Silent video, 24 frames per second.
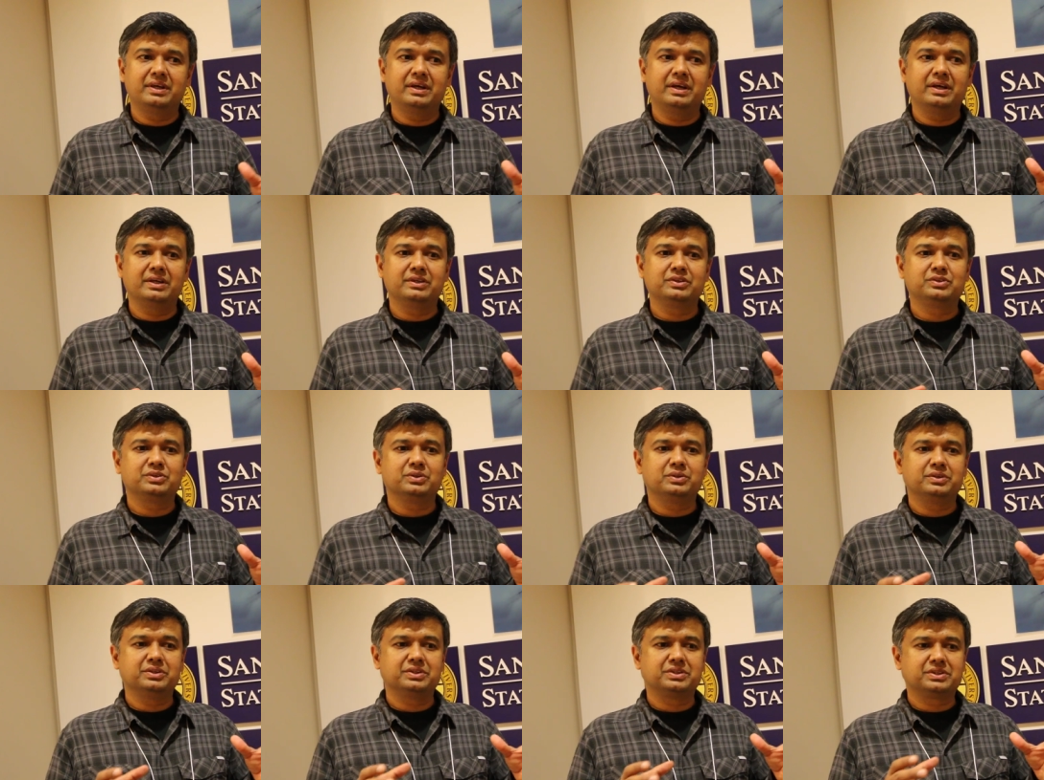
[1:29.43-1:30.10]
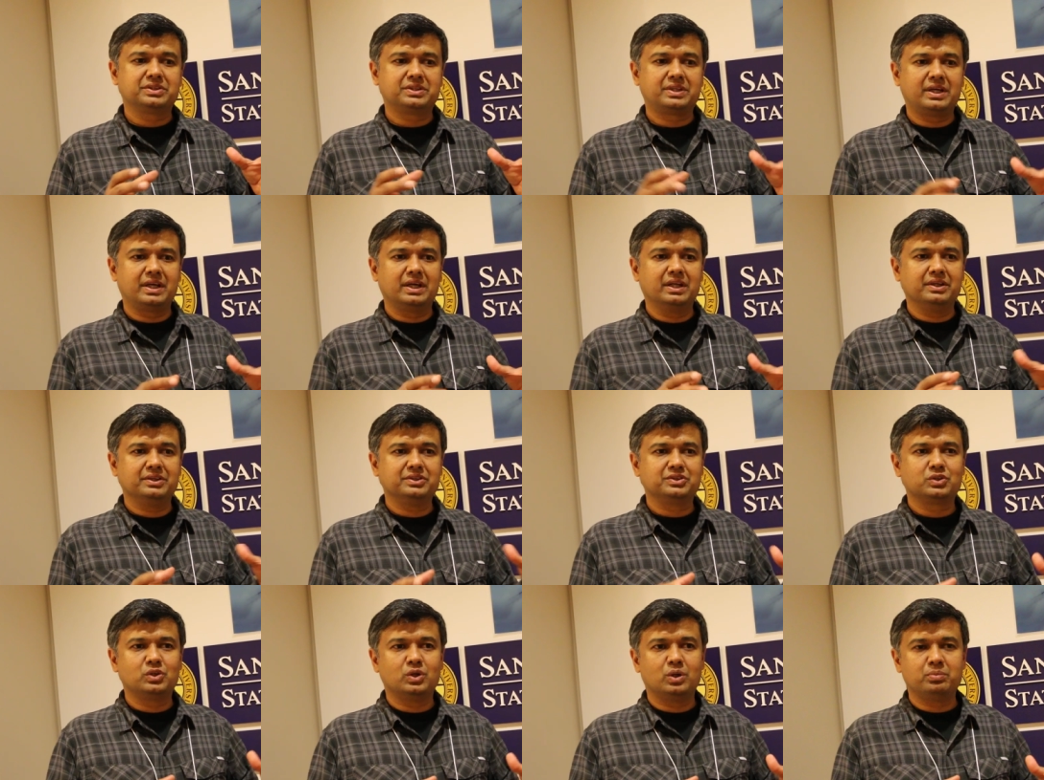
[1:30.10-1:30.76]
and so the scale
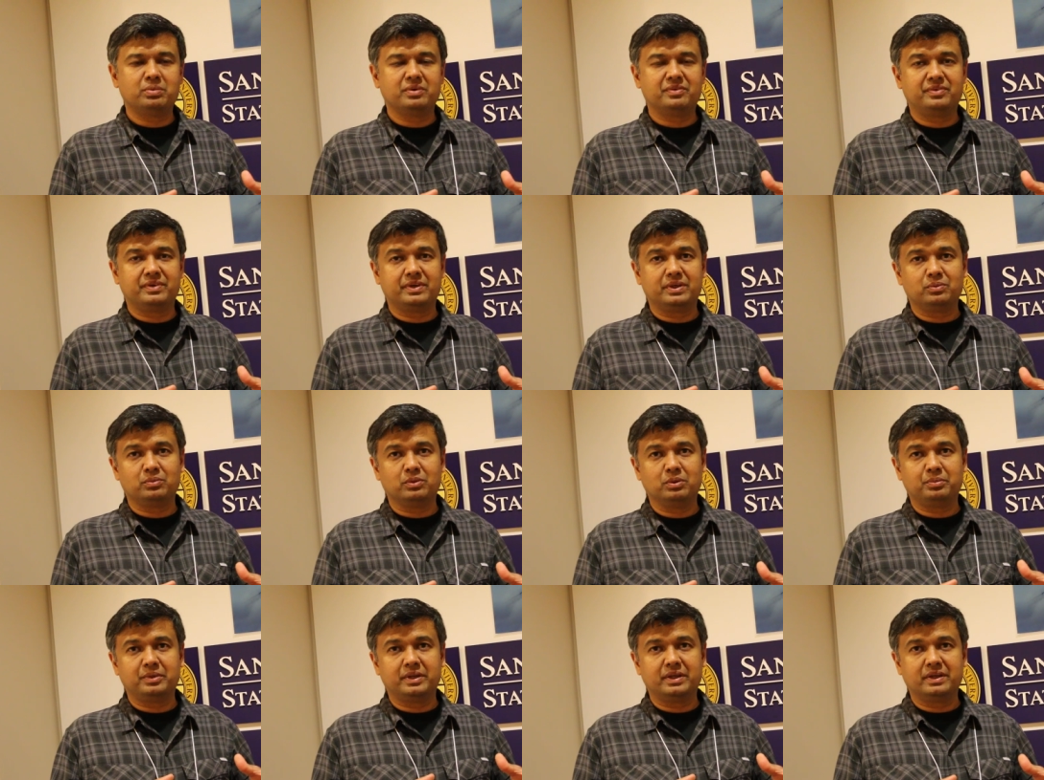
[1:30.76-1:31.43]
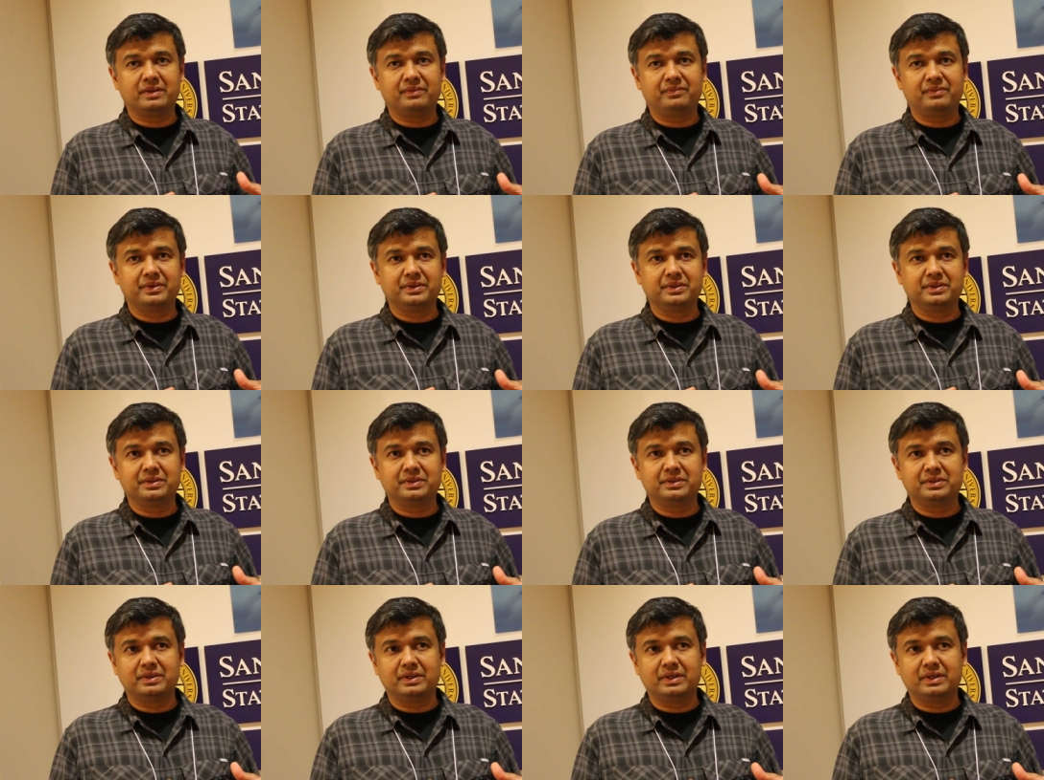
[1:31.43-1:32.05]
and scope of it will be different.